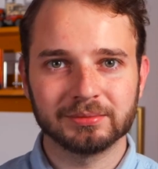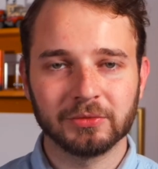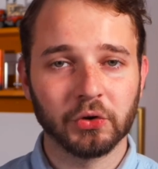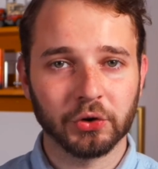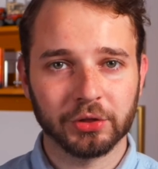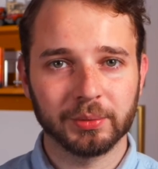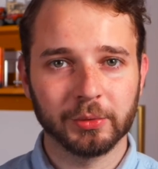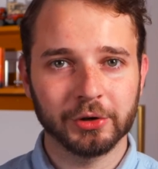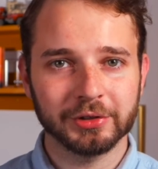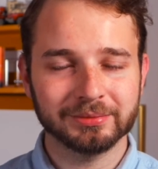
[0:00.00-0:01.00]

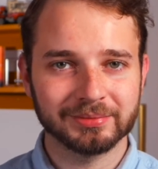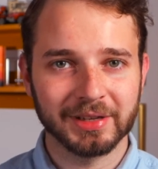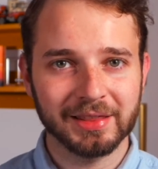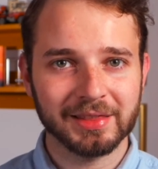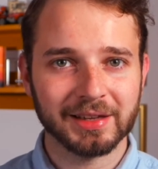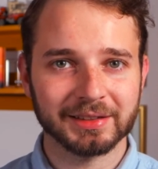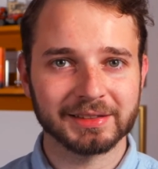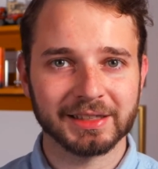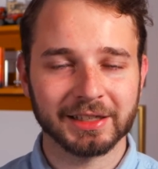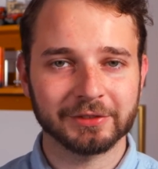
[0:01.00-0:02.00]
Furthermore, in that
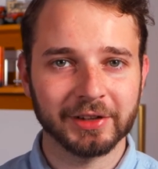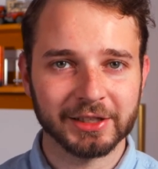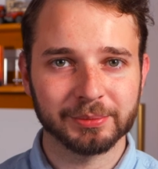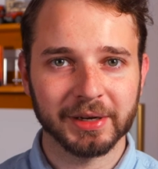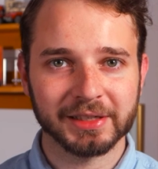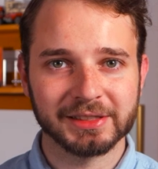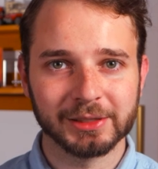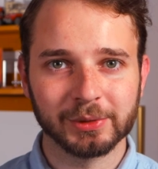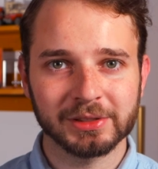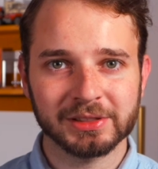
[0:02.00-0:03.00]
exact flashback
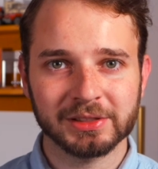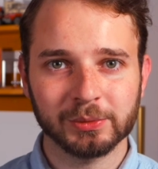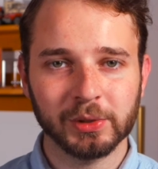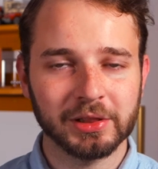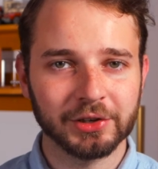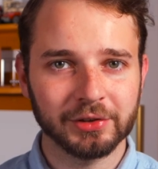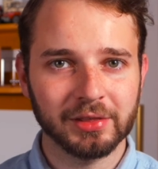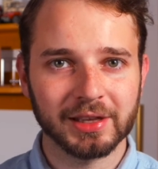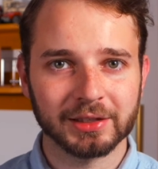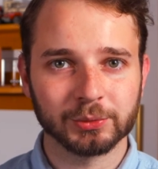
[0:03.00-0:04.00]
sequence, we
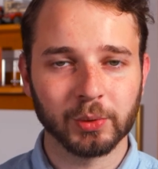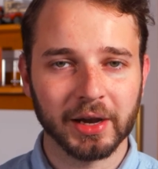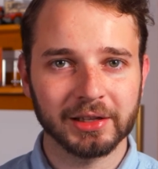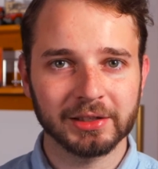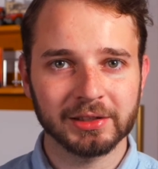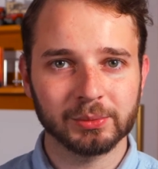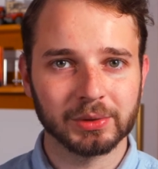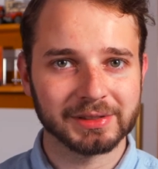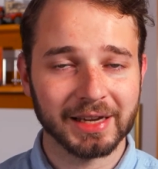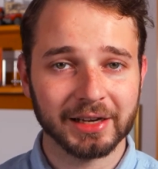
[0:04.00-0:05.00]
learn that Ryland
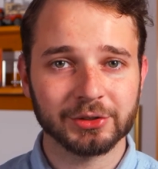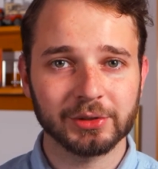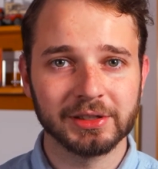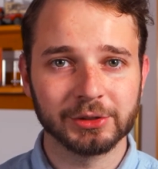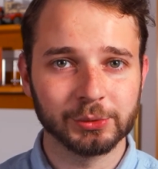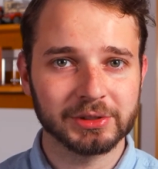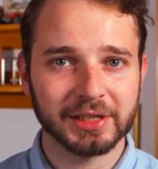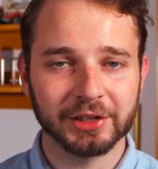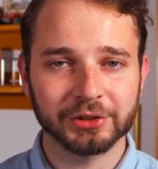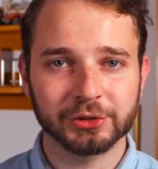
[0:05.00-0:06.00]
was actually too
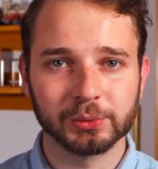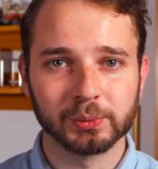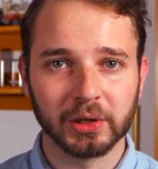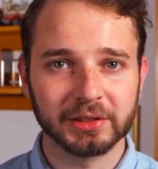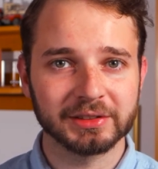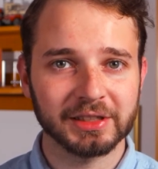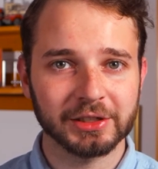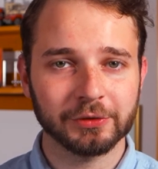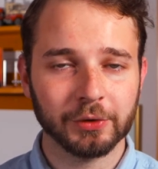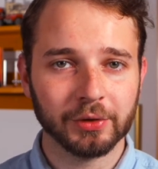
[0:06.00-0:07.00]
scared to
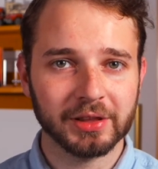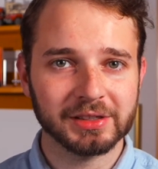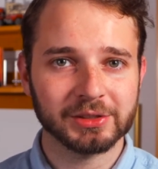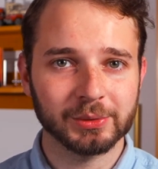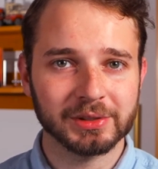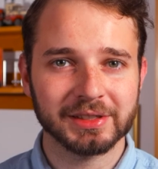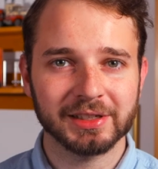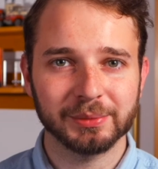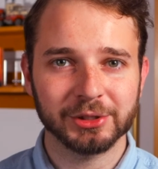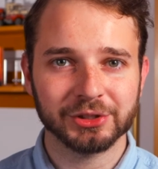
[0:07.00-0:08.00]
volunteer for this
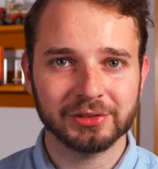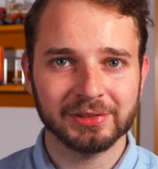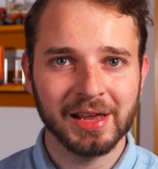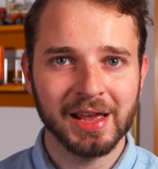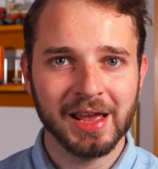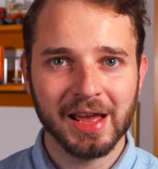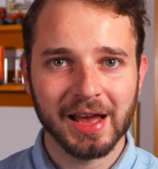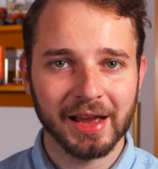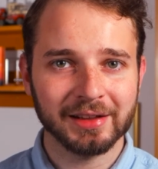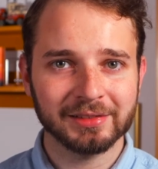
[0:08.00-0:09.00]
suicide mission,
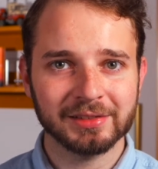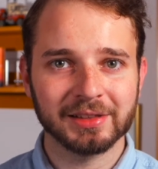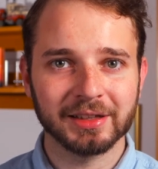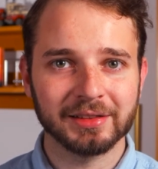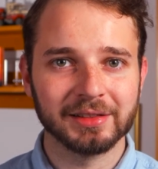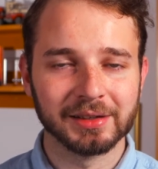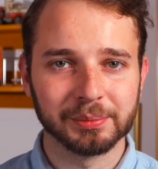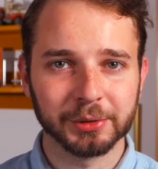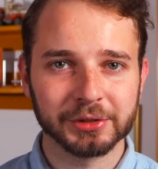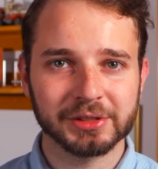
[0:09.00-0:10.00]
and that the
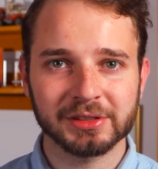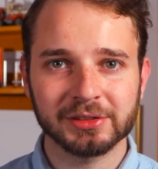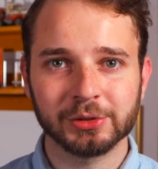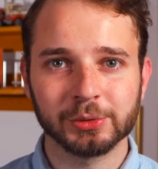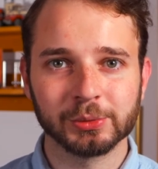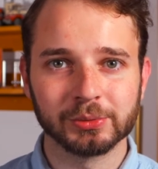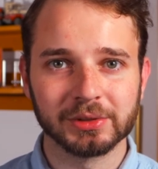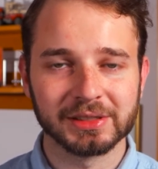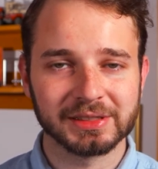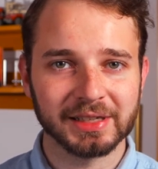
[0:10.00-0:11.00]
person who
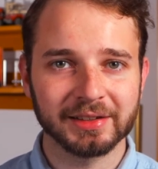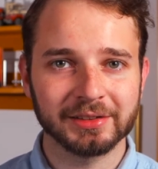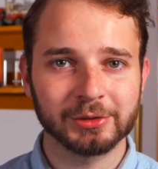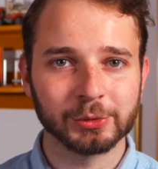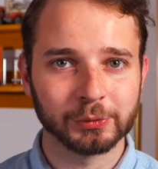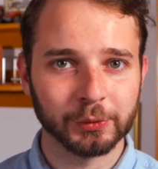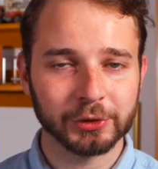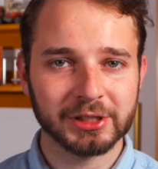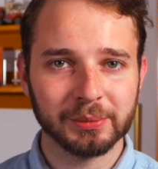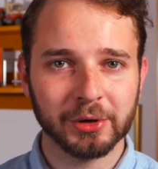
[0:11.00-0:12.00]
decided to
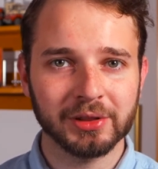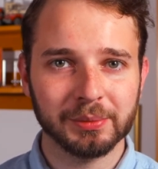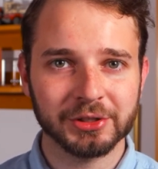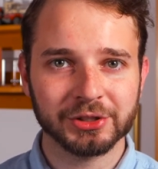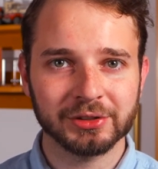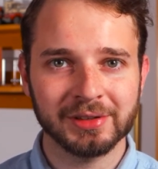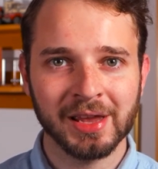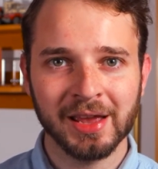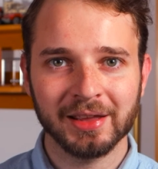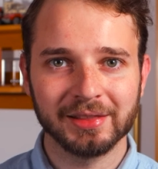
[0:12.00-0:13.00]
force him on the
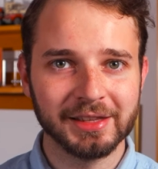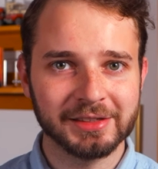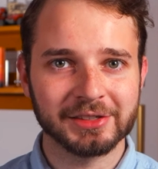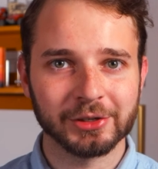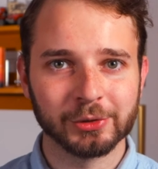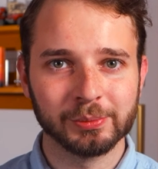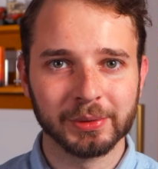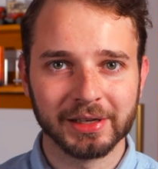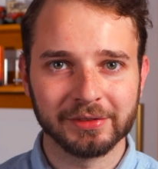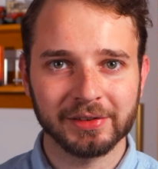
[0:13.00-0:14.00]
mission did so
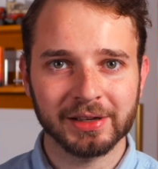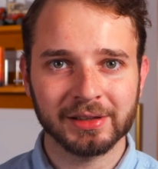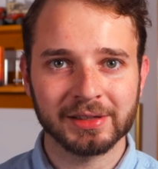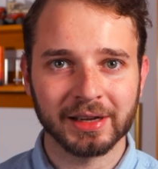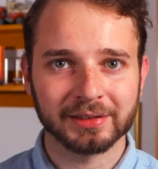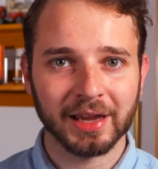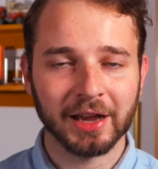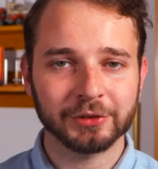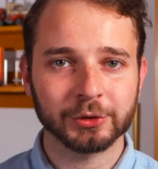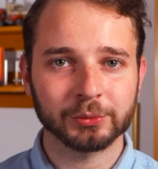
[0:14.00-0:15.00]
believing that
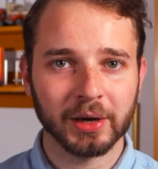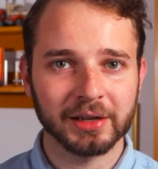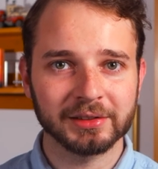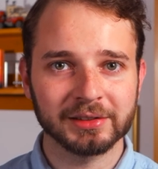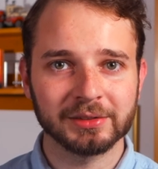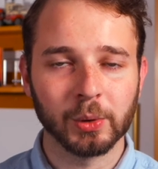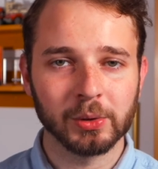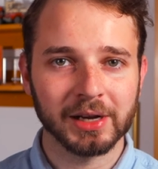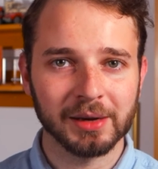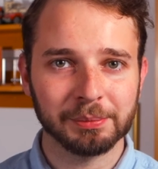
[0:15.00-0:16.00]
after Ryland
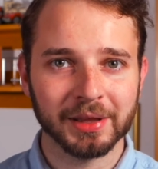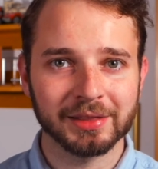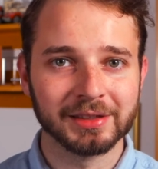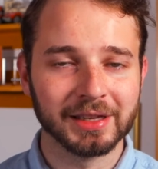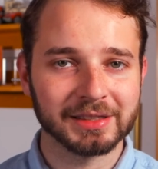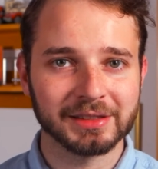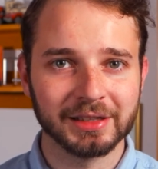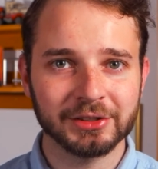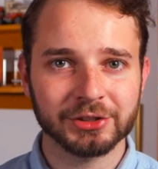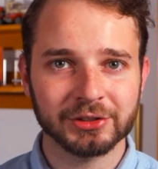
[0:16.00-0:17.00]
woke up at the
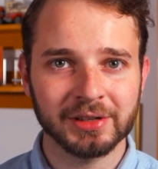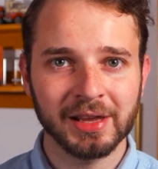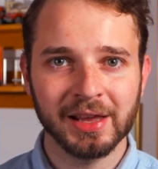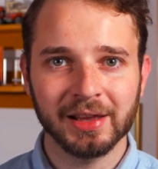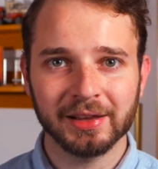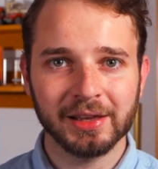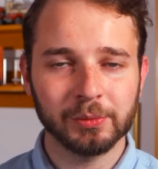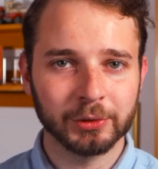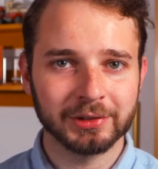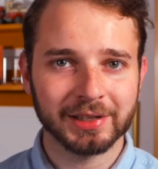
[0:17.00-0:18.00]
destination, he
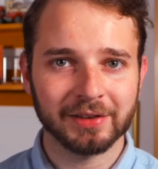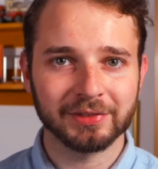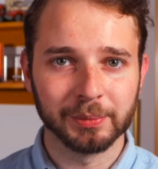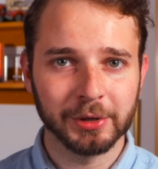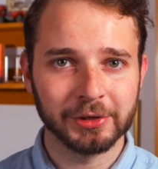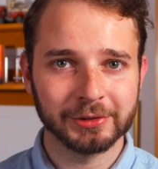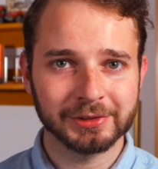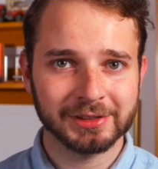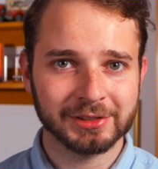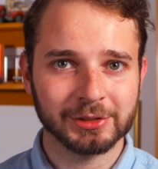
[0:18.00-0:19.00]
wouldn't have the
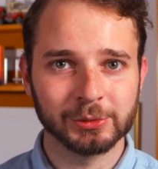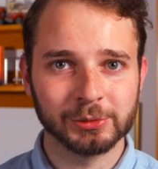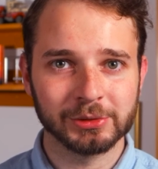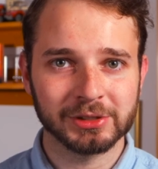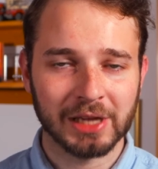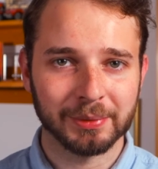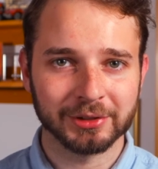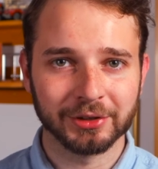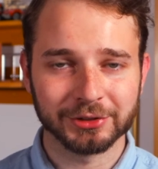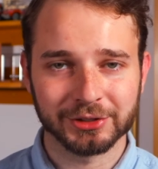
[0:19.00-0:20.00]
balls to
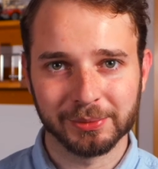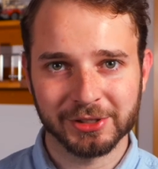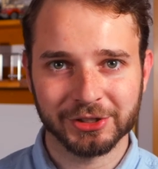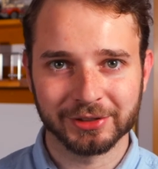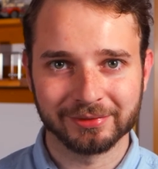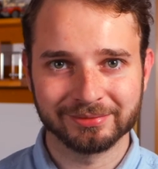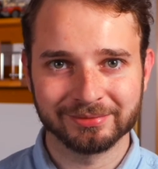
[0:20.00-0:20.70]
sabotage the mission.